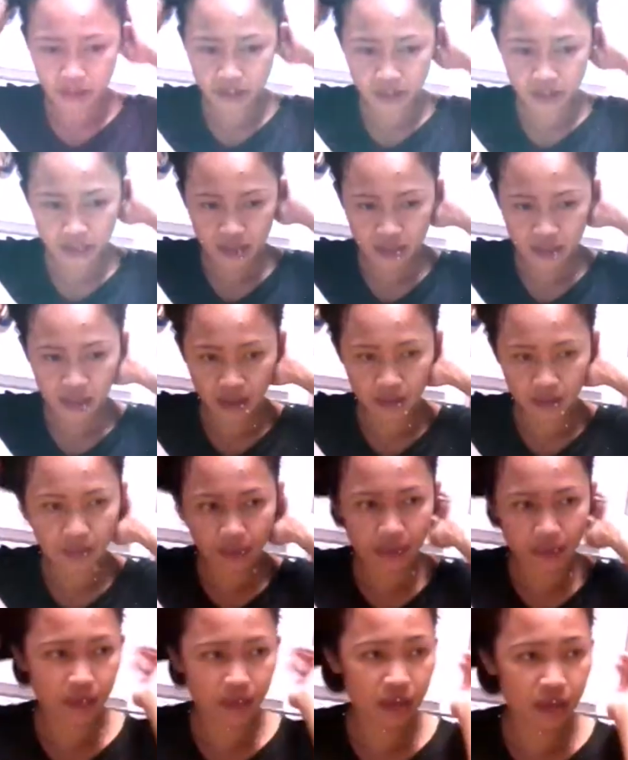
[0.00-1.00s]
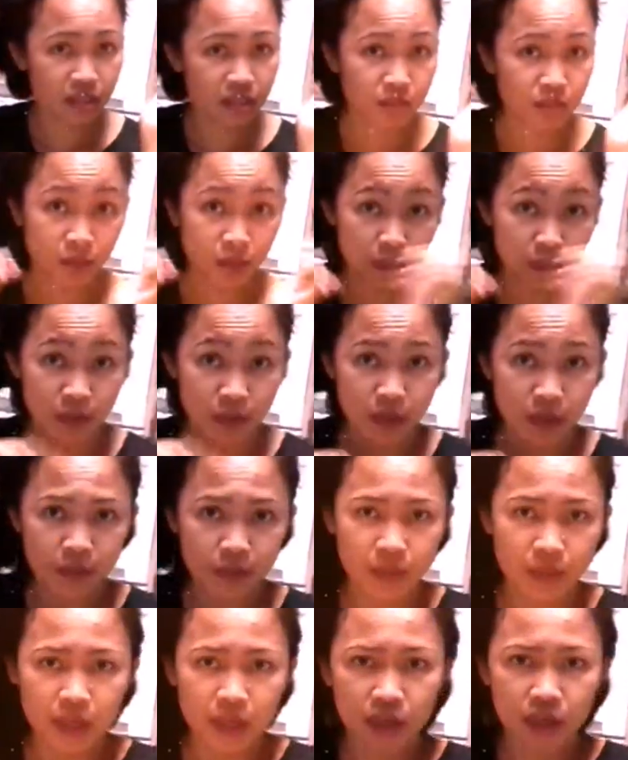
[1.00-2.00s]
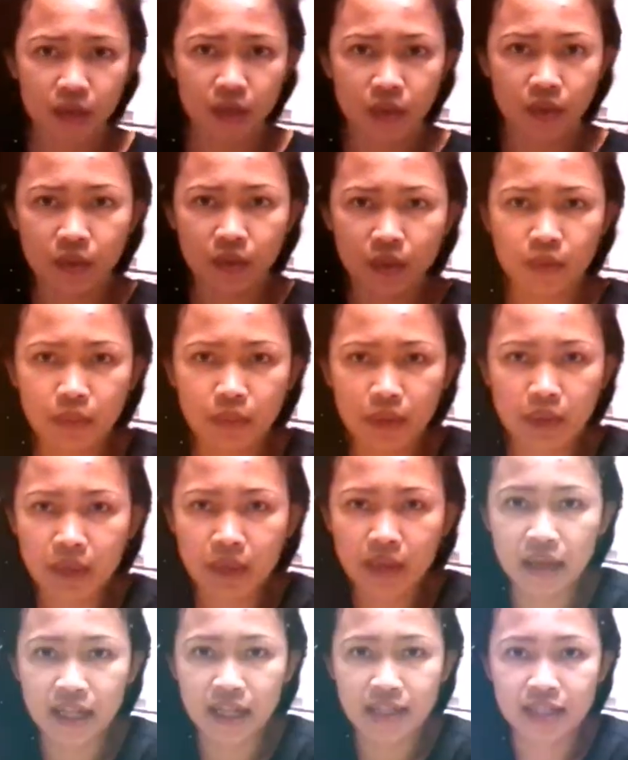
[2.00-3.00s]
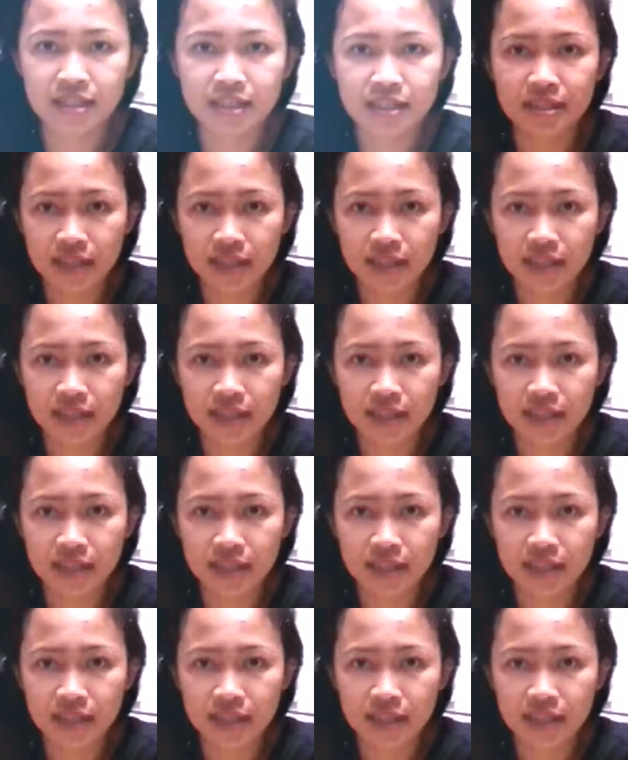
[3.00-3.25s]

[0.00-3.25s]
other stuff maybe i just preparing my dough maybe like